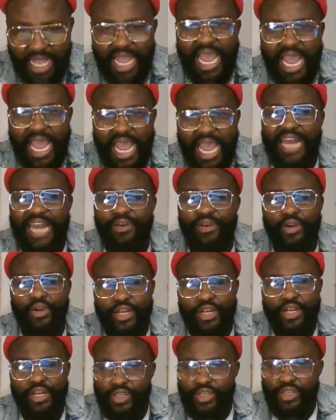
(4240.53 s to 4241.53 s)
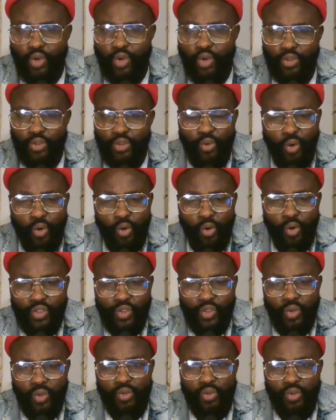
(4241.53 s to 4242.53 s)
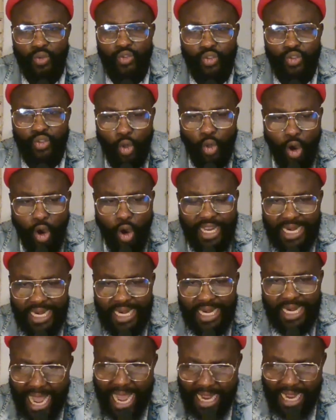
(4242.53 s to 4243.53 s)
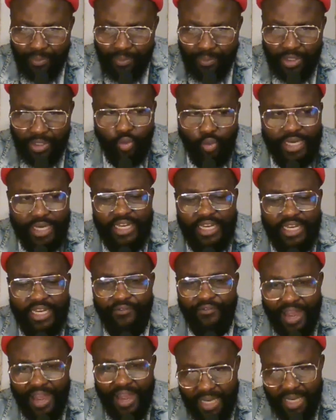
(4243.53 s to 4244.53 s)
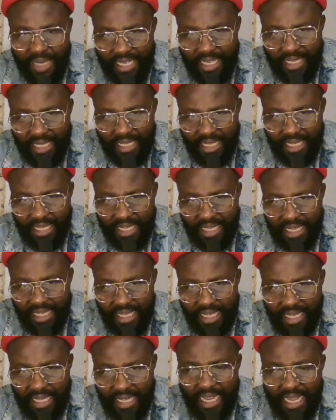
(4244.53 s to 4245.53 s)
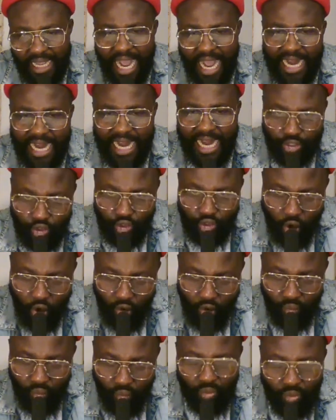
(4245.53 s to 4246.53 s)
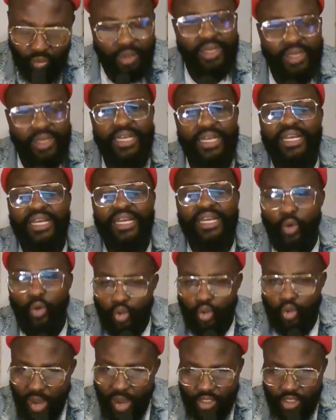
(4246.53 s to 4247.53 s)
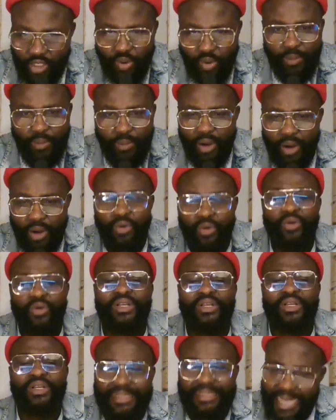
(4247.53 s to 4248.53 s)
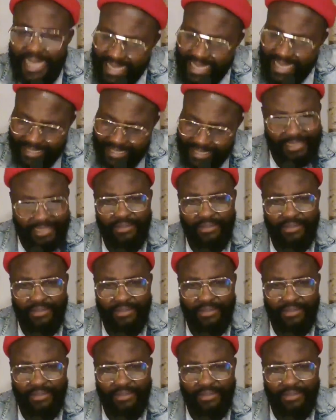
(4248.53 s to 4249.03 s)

And Onyendu is going to also draw a line between the family and the struggle. Utu answer, take it.